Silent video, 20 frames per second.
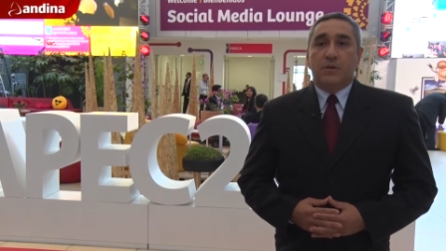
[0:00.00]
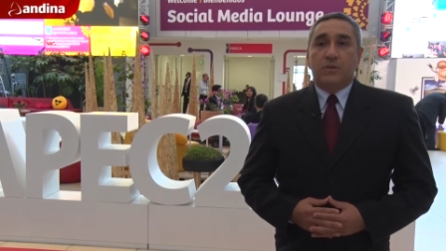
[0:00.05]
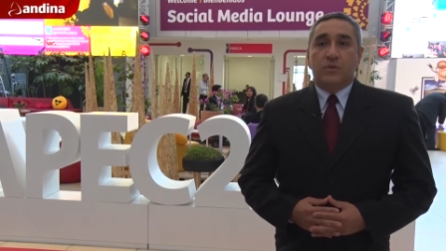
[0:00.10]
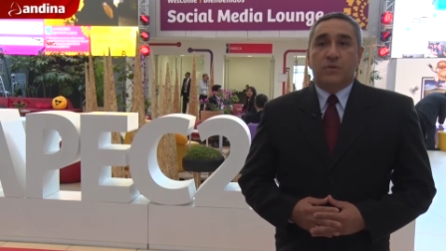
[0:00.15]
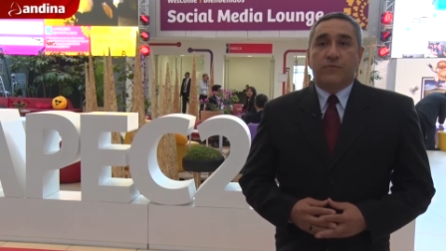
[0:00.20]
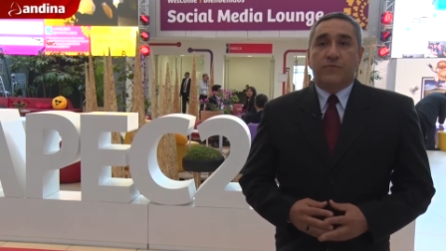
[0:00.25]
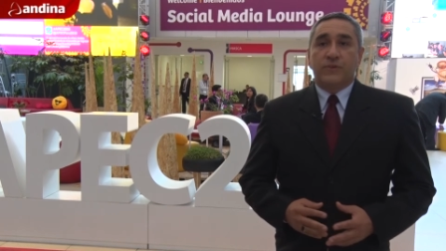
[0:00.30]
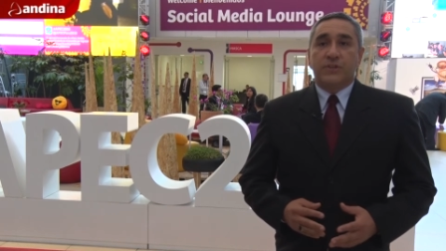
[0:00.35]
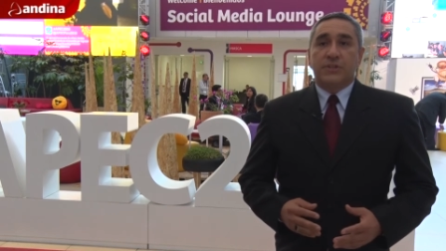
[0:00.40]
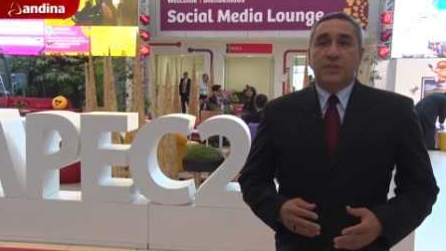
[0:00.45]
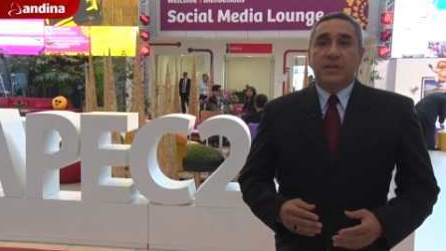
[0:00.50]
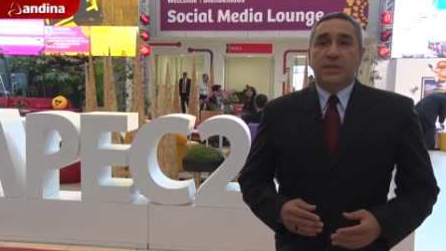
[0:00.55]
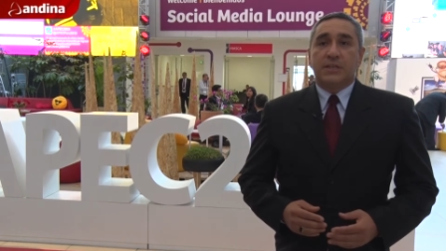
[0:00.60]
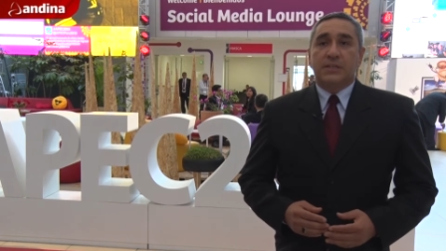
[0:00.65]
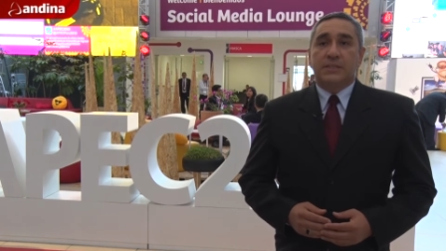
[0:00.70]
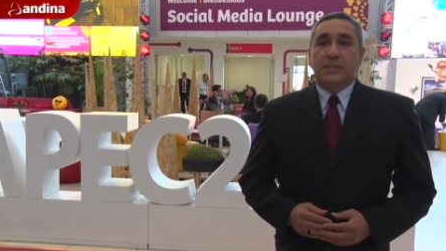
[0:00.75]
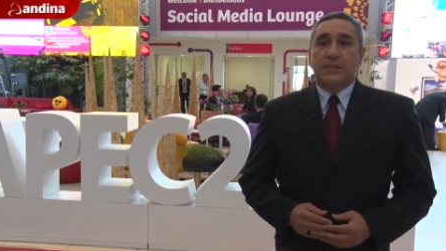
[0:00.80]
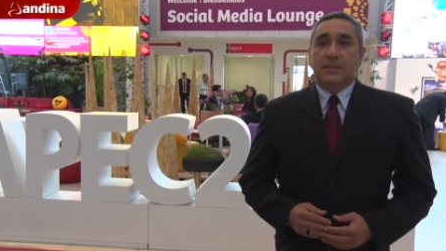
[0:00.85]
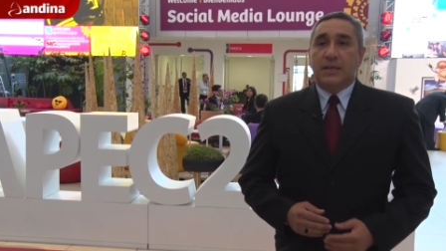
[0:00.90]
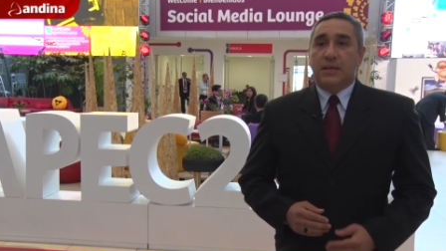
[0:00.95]
The official
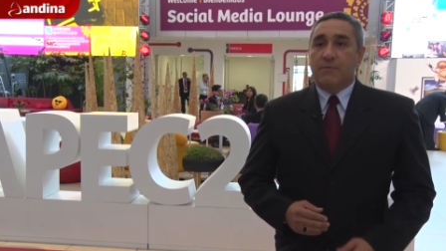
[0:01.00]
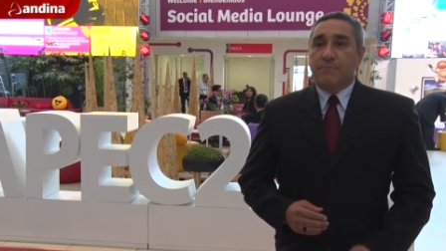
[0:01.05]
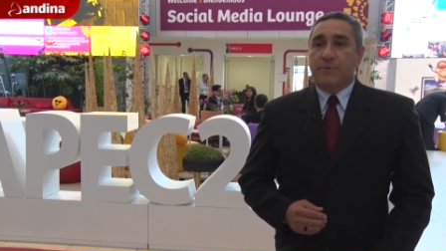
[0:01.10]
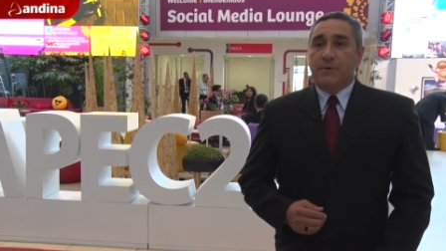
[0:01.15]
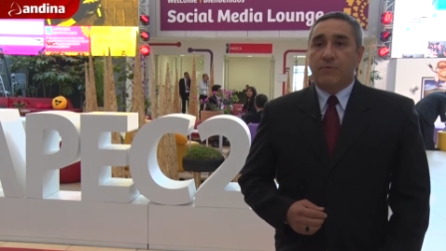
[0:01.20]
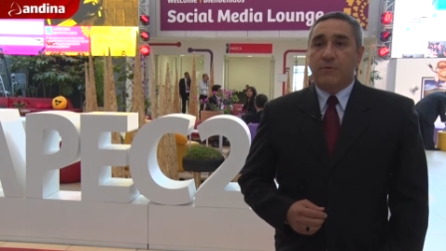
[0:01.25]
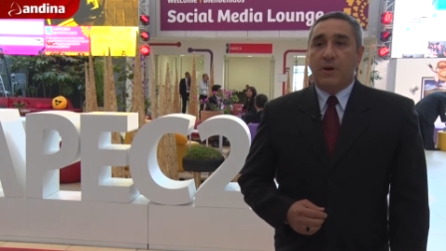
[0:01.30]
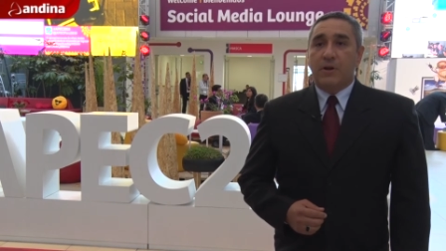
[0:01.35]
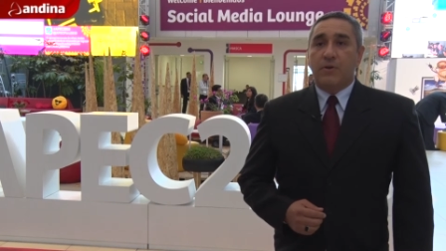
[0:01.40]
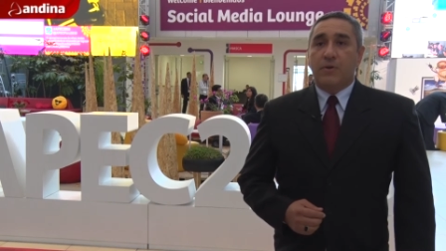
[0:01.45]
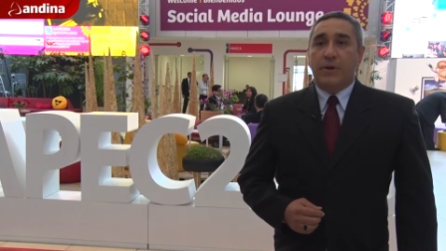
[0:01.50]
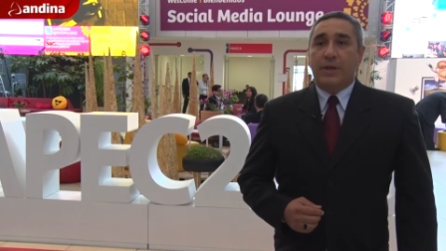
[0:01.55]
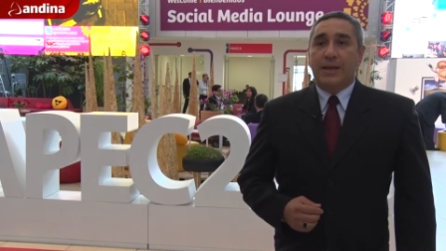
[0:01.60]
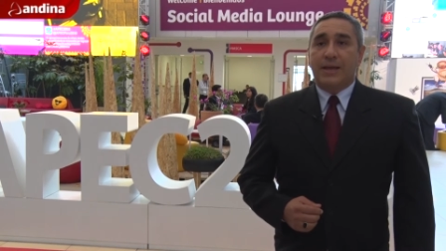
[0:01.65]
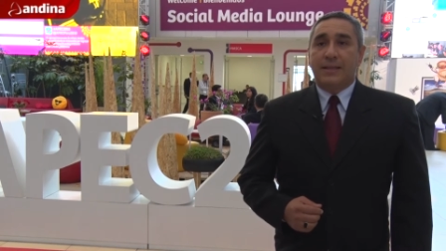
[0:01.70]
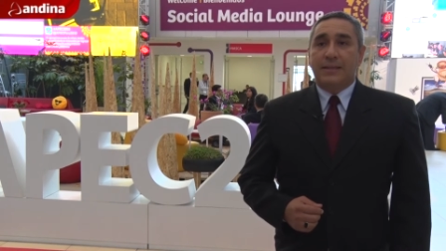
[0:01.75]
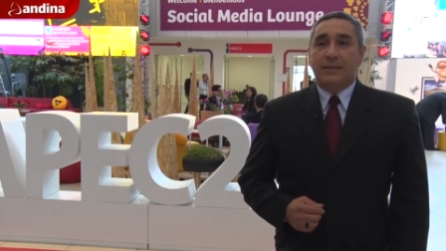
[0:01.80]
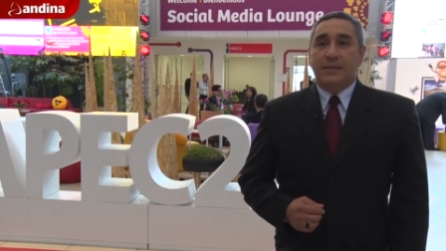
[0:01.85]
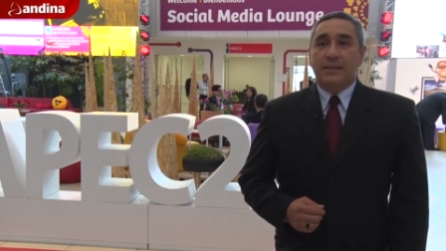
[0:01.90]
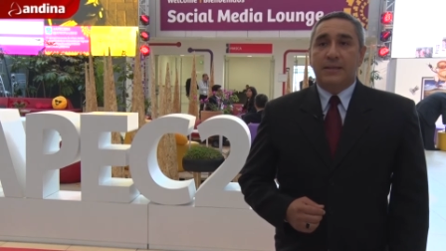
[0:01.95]
Gazette El Peruano
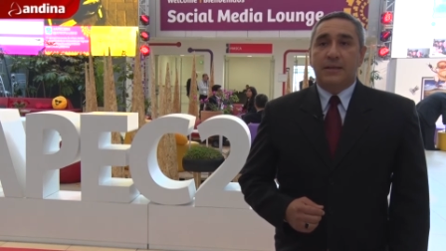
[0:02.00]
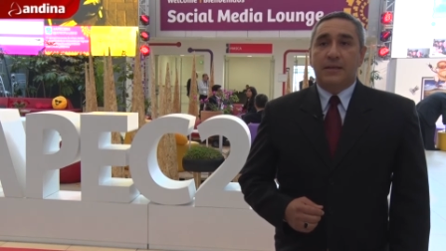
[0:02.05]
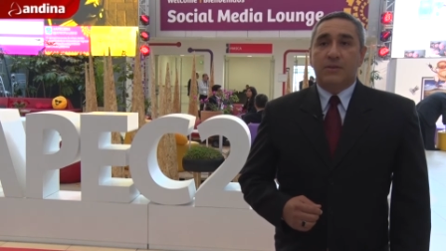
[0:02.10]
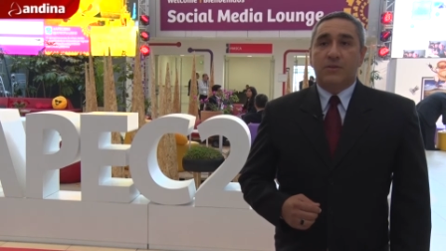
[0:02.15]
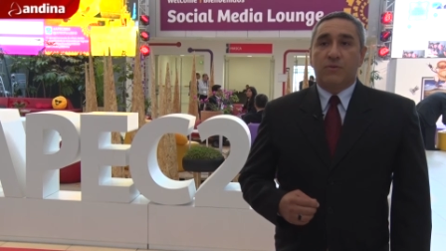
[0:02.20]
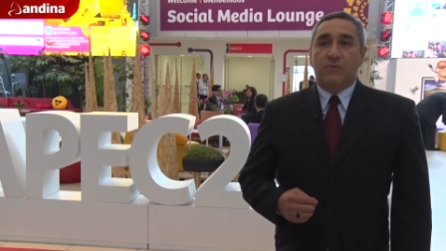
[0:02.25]
and Andina,